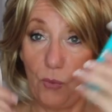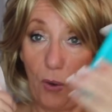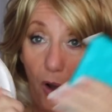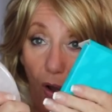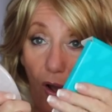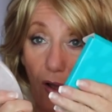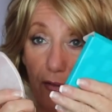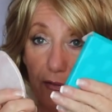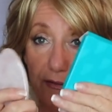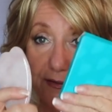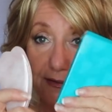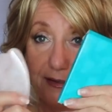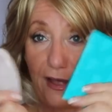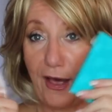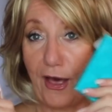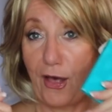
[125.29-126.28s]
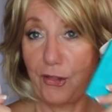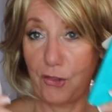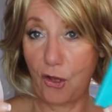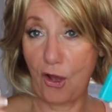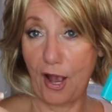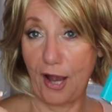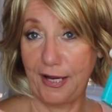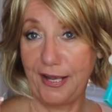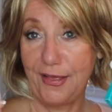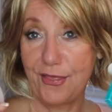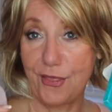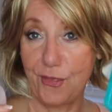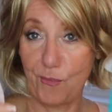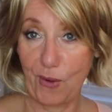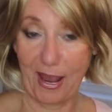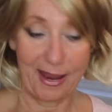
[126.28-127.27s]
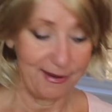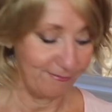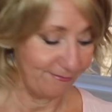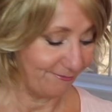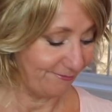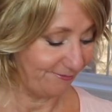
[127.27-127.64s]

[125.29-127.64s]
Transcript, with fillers: you all along the way.